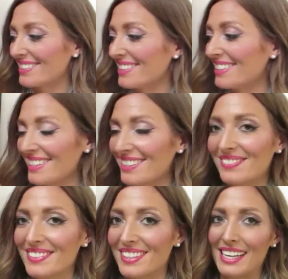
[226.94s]
I really do.
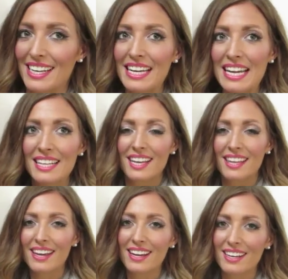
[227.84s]
I'm excited about the
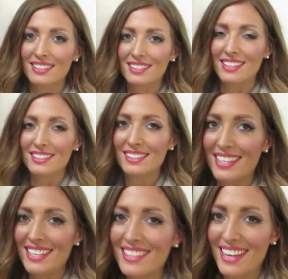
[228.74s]
video. Got that kind of Sin
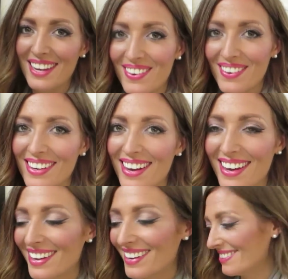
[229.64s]
City thing going right. on. Right.